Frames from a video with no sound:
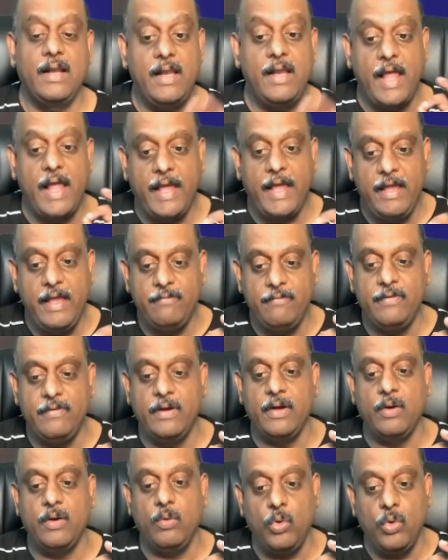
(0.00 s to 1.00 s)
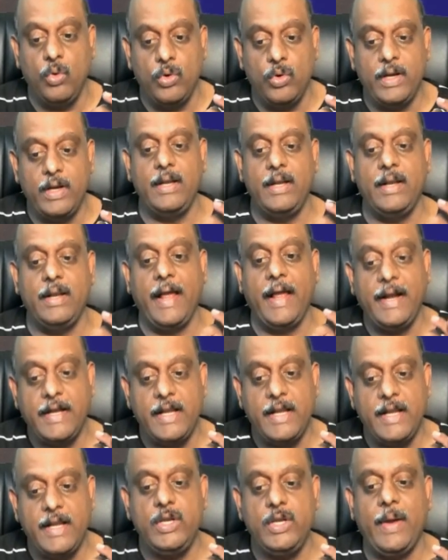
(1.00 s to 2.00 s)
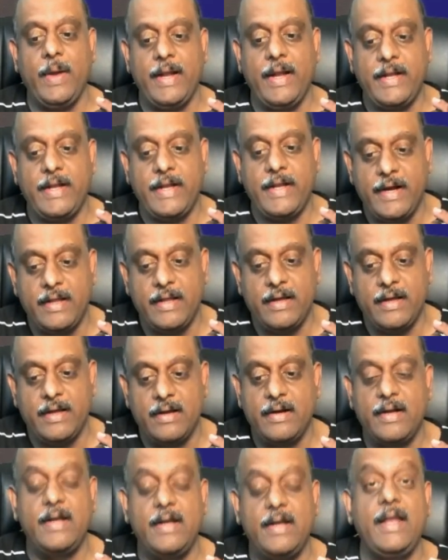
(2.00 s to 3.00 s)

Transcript: live oral attenuated